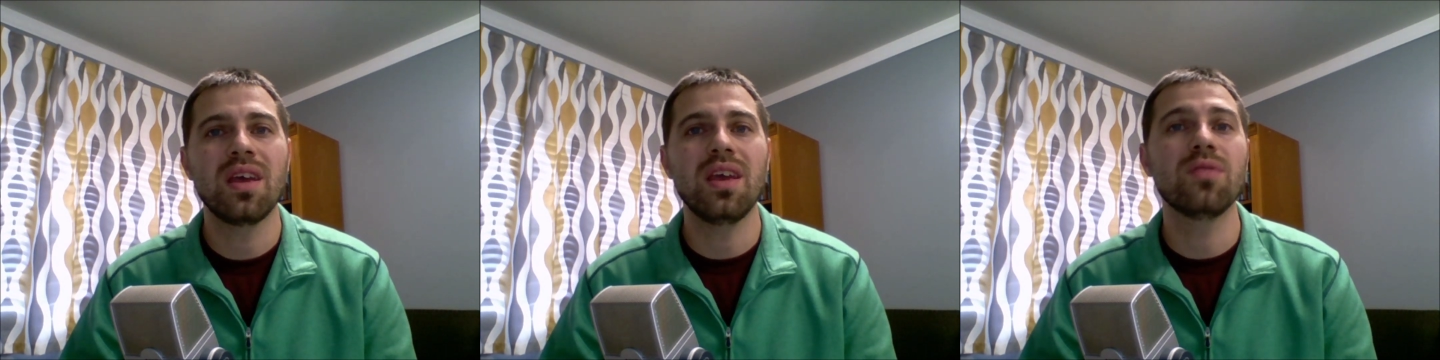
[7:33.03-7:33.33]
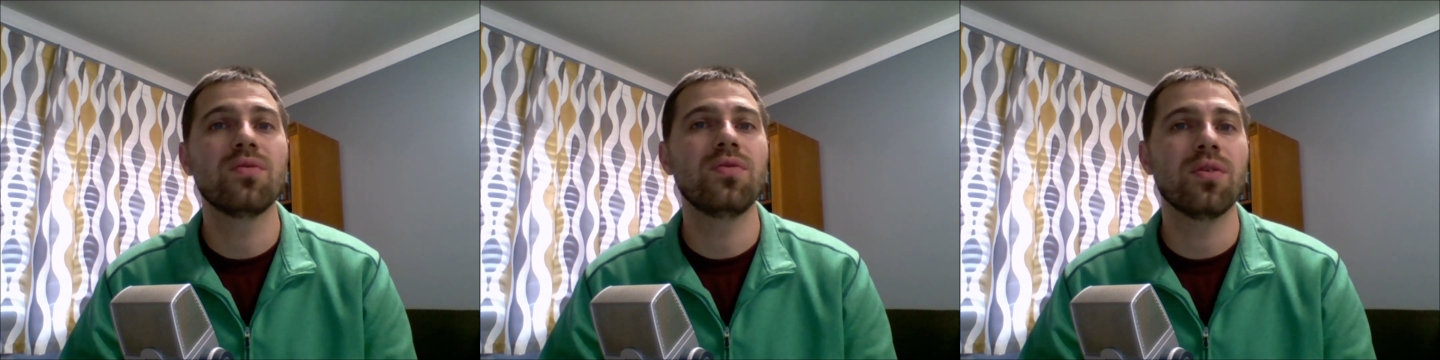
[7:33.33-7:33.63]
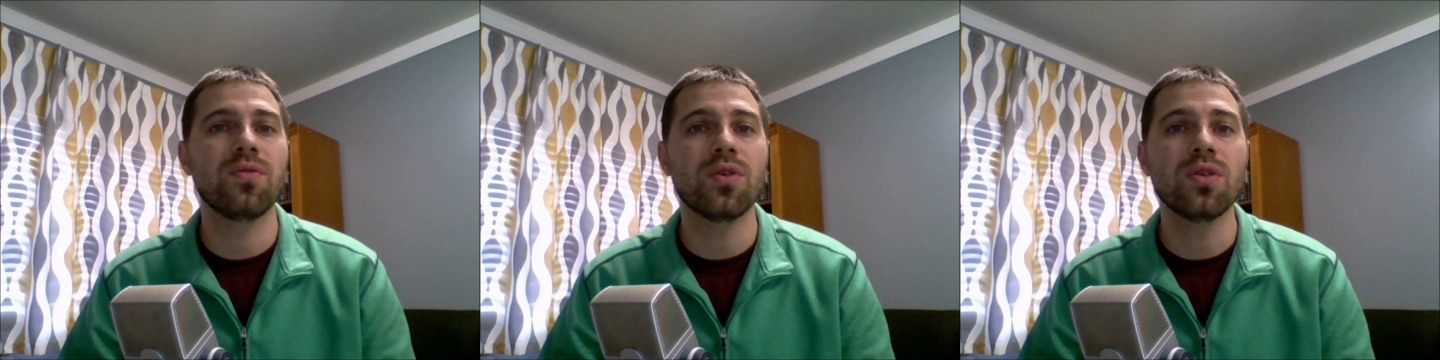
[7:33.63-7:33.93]
in the
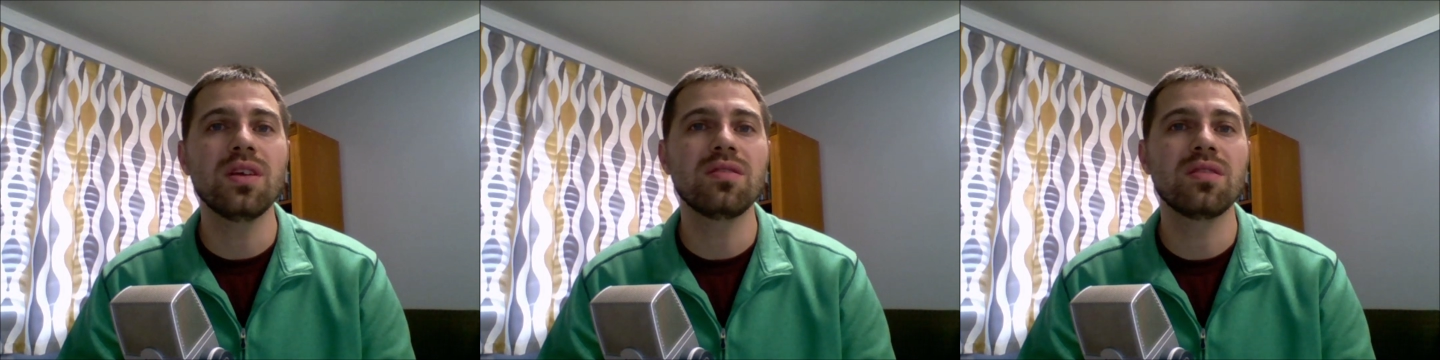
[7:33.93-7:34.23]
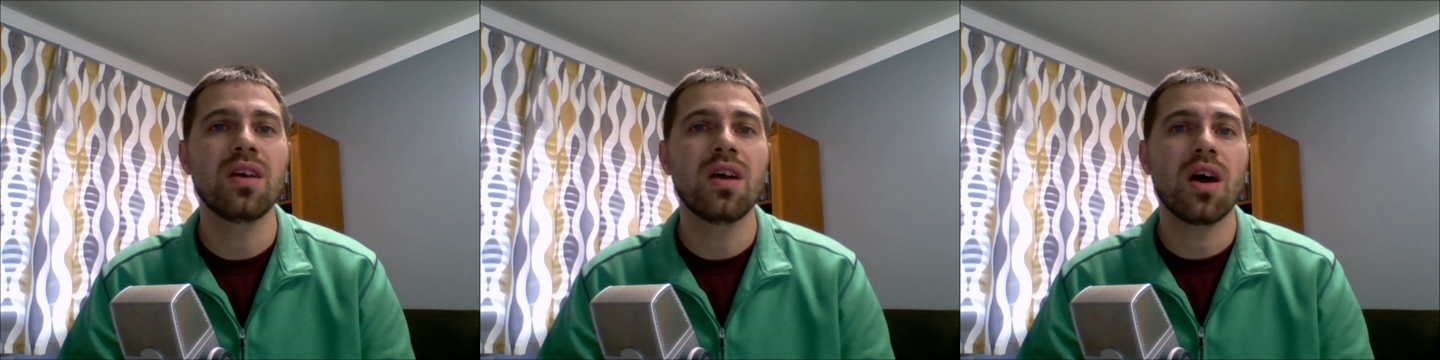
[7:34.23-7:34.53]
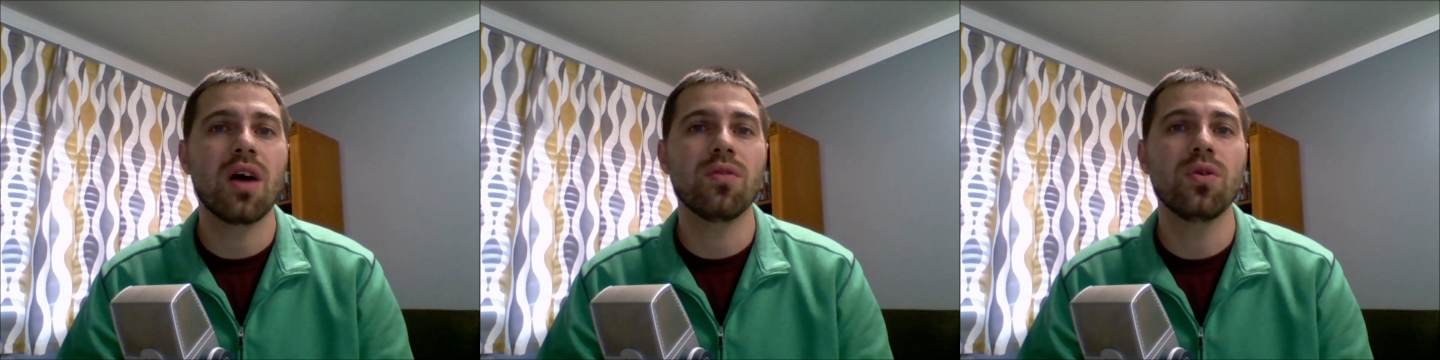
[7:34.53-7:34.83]
fullness
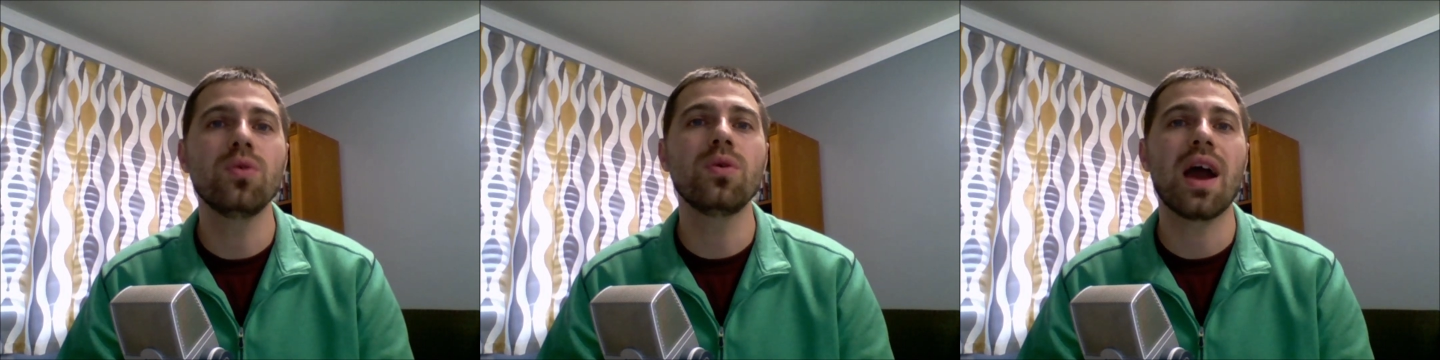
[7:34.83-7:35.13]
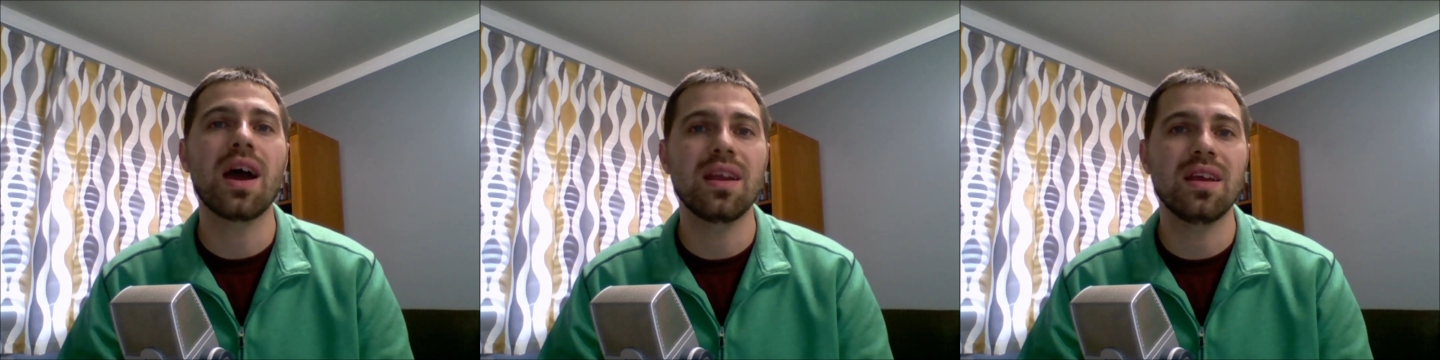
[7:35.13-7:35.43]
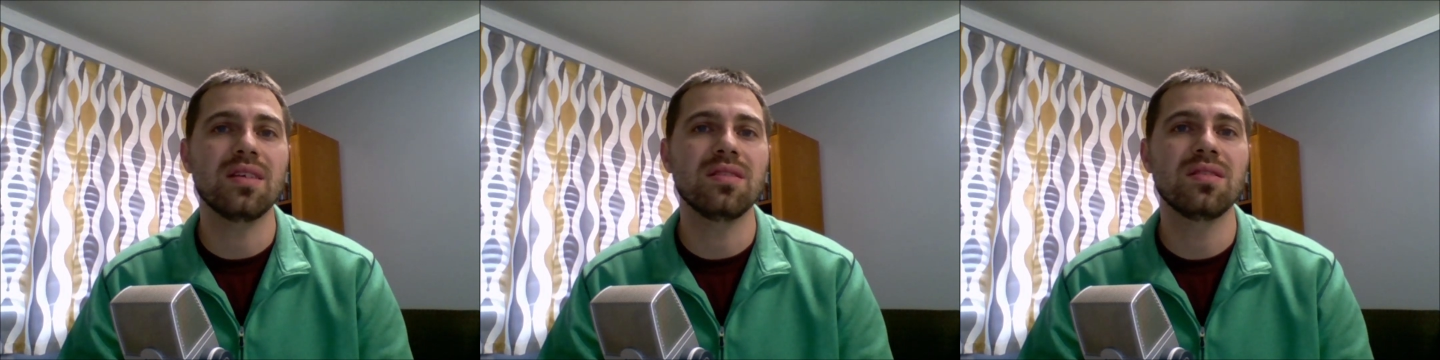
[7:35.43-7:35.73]
of who God
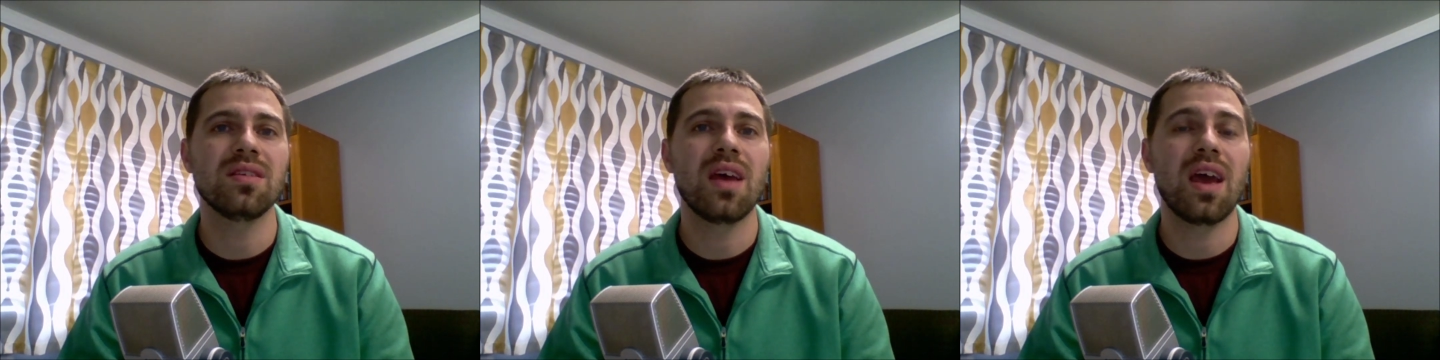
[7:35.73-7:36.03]
is